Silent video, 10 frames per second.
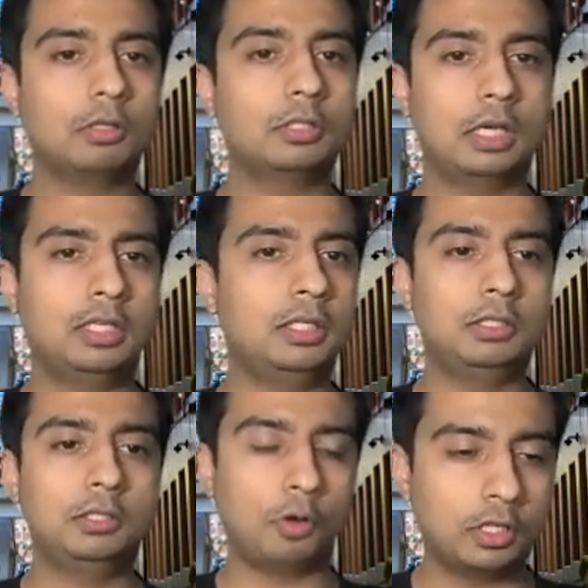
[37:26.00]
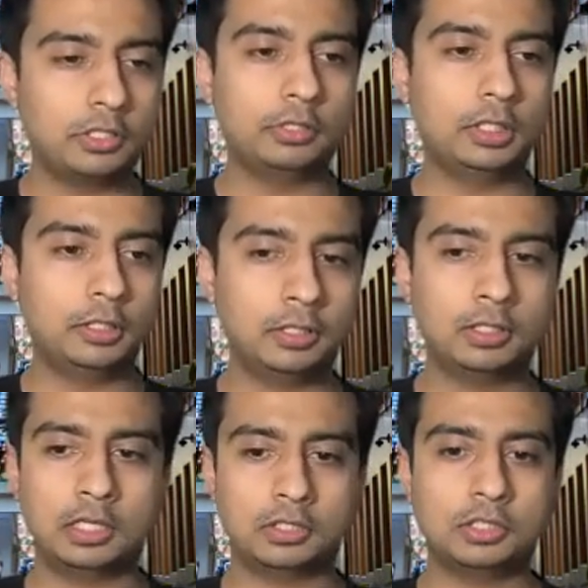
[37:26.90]
any neurology related
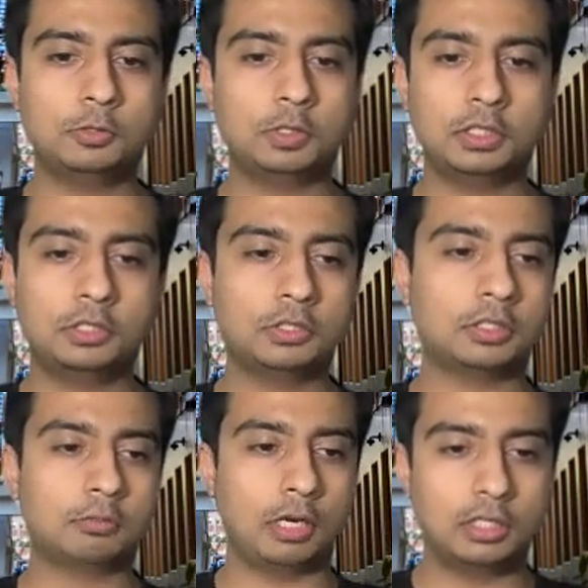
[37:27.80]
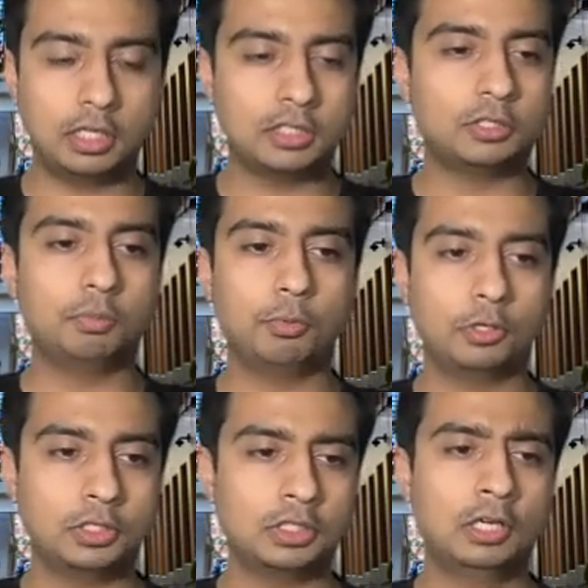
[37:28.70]
cases you see, just write case
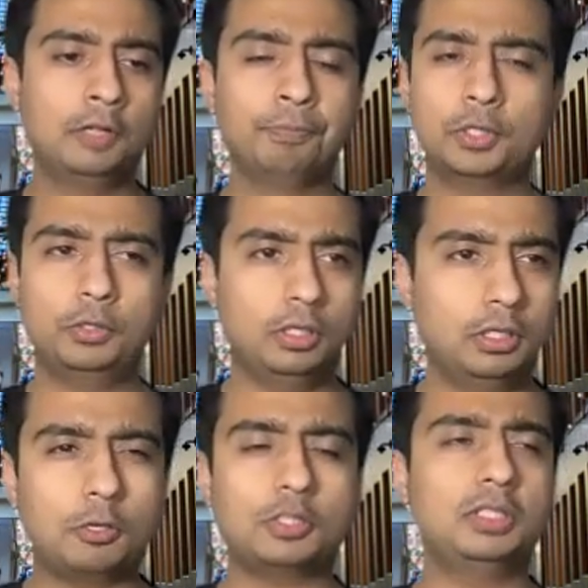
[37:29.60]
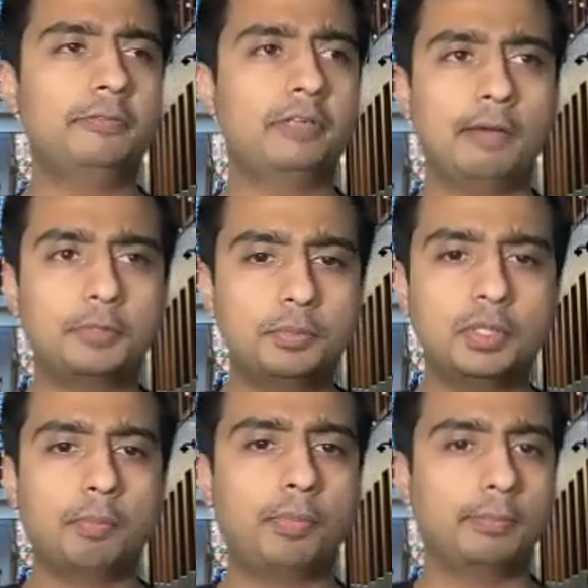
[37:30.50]
reports. It doesn't even have to be
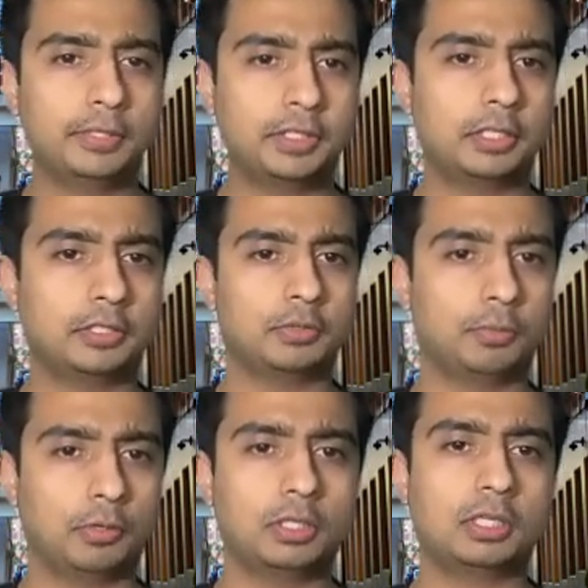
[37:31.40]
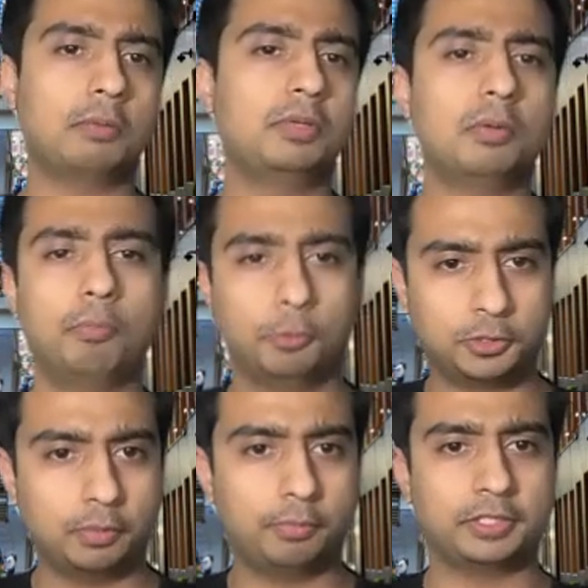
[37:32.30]
a published case report. It can be a
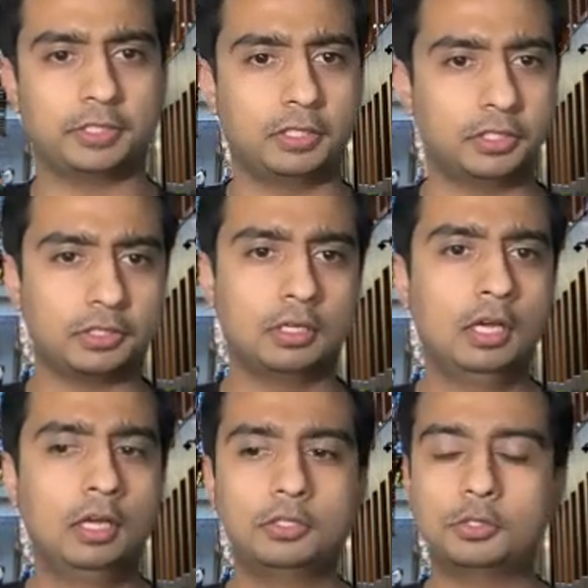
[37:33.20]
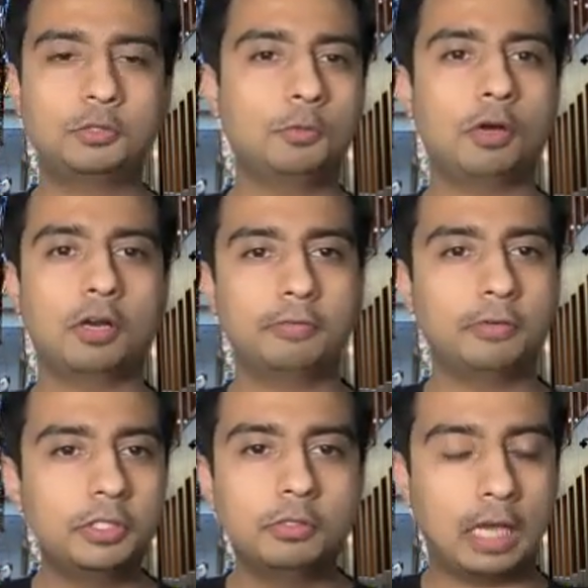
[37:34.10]
poster presentation. Just do whatever
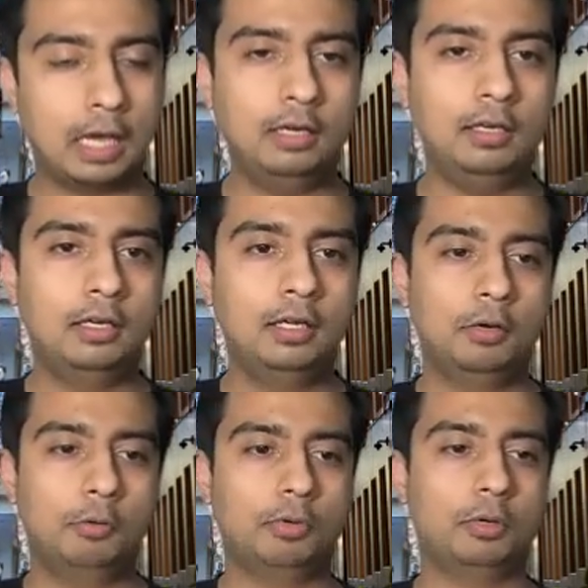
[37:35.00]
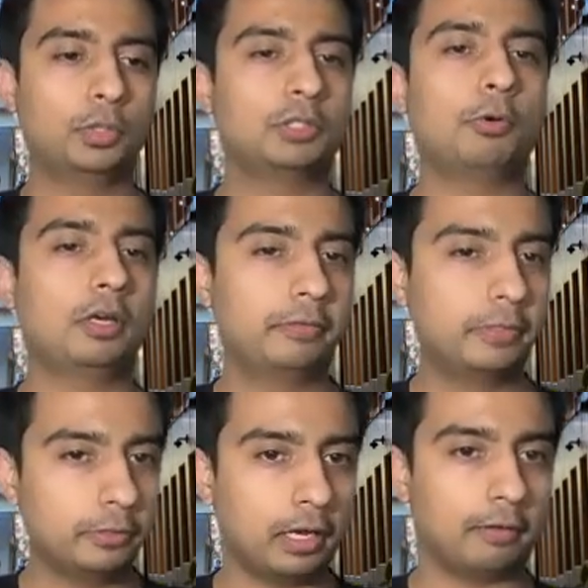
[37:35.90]
you can with whatever
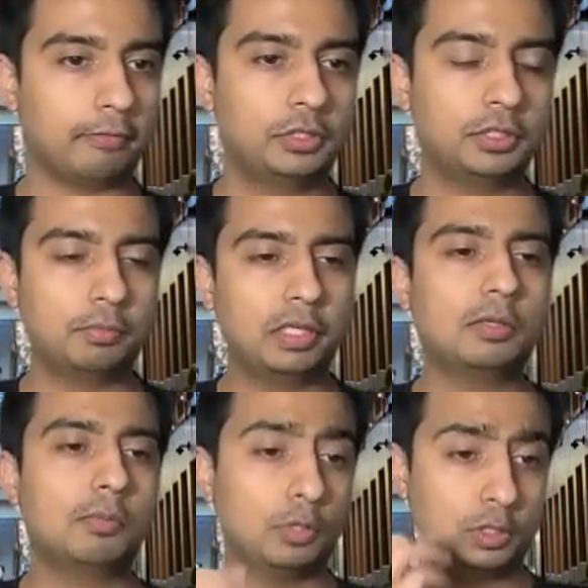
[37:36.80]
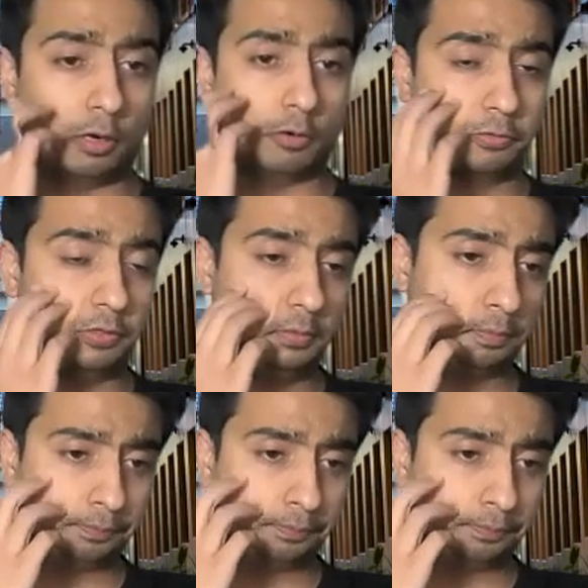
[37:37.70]
you have. Just make the most out of it.